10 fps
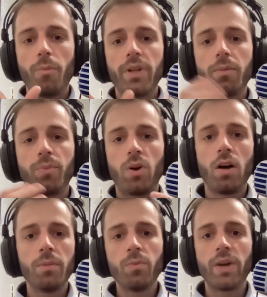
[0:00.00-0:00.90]
But the
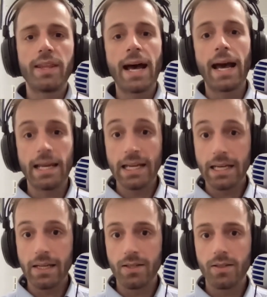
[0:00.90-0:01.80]
problem with that
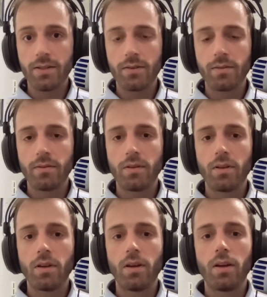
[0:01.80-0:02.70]
is,
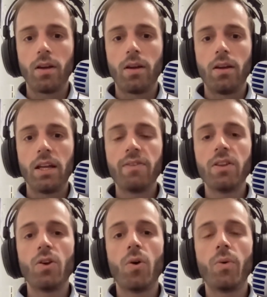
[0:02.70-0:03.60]

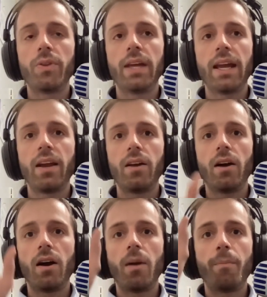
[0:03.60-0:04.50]
even though they
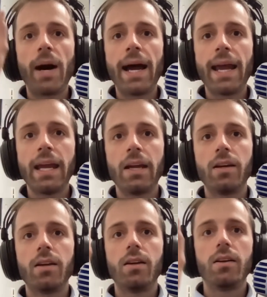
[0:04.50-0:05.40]
are
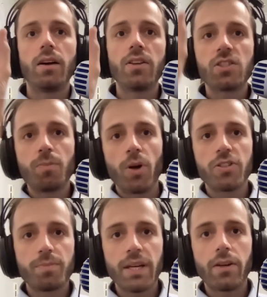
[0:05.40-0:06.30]
buying a small
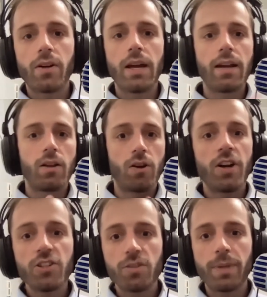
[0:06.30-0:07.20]
speaker and a
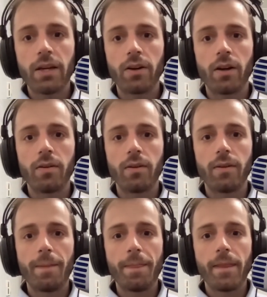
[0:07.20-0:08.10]
large speaker,
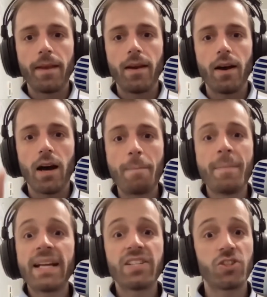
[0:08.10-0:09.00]
a
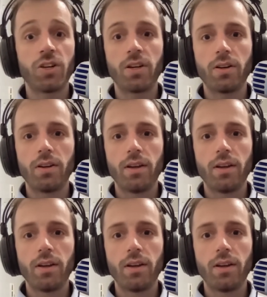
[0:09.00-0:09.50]
mixer